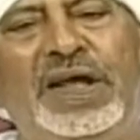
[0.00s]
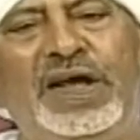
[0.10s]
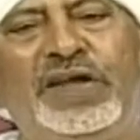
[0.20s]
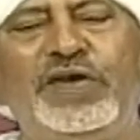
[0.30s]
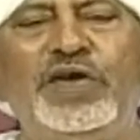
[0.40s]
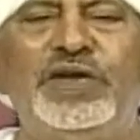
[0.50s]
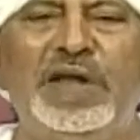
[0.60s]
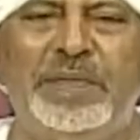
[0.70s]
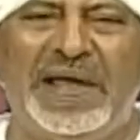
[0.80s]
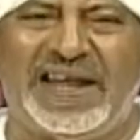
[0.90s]
It is not
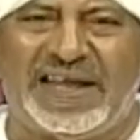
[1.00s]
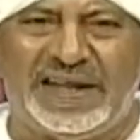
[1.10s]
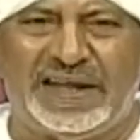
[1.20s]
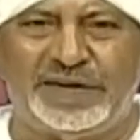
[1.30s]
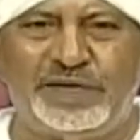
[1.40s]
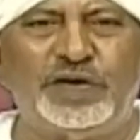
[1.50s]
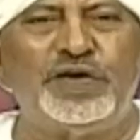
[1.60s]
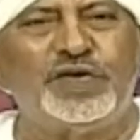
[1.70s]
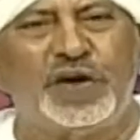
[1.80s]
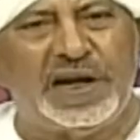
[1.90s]
American English, not
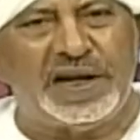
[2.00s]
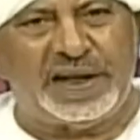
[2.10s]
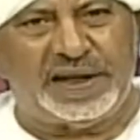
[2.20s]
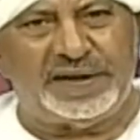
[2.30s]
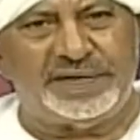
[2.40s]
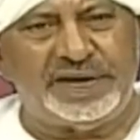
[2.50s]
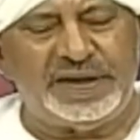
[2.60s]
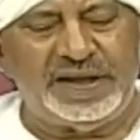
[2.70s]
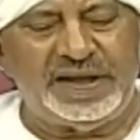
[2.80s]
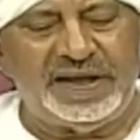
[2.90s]
Australian English.
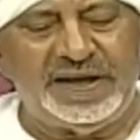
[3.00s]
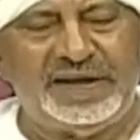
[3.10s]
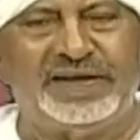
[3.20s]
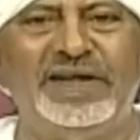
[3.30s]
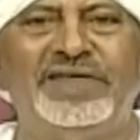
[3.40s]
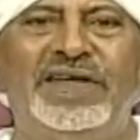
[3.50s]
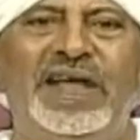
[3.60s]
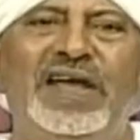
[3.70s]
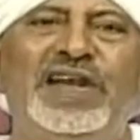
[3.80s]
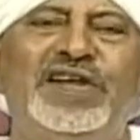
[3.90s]
It is
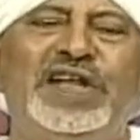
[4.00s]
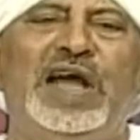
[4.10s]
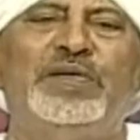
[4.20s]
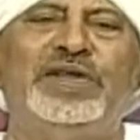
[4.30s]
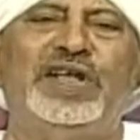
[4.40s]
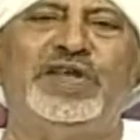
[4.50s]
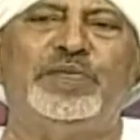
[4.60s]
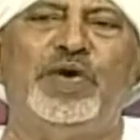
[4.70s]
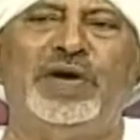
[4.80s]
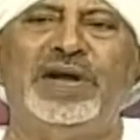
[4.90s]
the English language that is
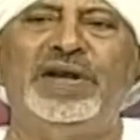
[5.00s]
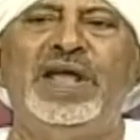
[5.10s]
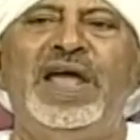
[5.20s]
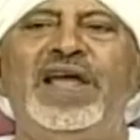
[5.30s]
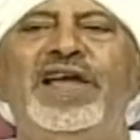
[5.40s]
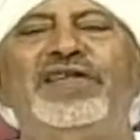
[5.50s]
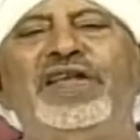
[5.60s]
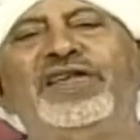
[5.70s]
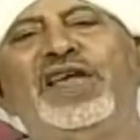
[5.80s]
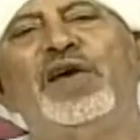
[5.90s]
spoken in
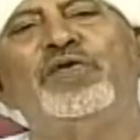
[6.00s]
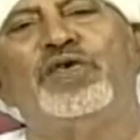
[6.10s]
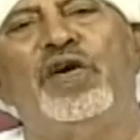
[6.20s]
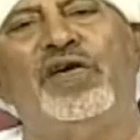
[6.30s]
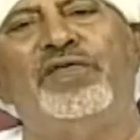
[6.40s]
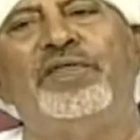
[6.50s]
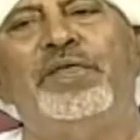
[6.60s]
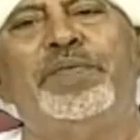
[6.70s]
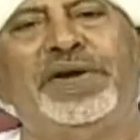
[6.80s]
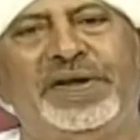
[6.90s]
the south of
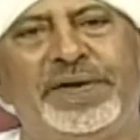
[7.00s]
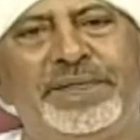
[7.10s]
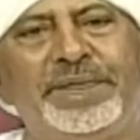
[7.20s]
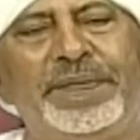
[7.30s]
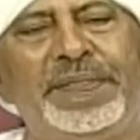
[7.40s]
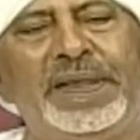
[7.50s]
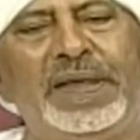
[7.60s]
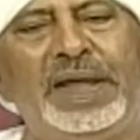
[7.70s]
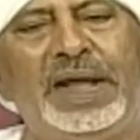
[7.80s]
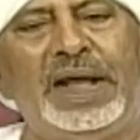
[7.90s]
Britain.
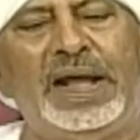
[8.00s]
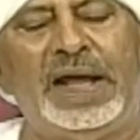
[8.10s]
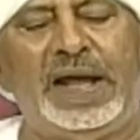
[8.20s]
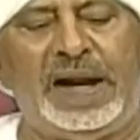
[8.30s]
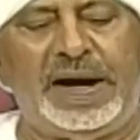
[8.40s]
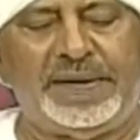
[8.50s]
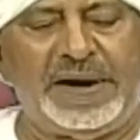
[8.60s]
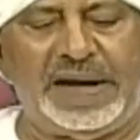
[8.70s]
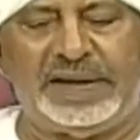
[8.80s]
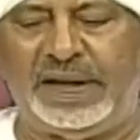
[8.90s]

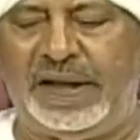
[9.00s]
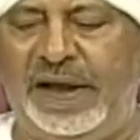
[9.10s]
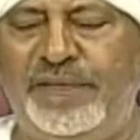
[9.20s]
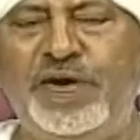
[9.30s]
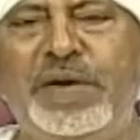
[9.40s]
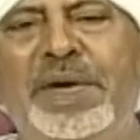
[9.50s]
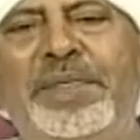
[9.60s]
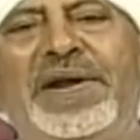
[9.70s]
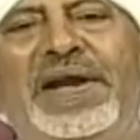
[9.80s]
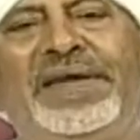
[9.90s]
Right, if you
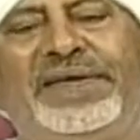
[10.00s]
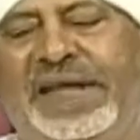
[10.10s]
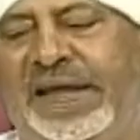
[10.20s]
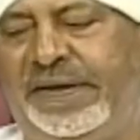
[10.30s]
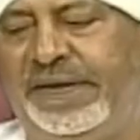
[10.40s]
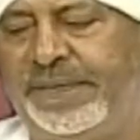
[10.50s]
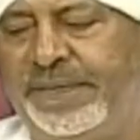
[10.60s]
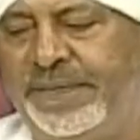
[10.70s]
remember, I said,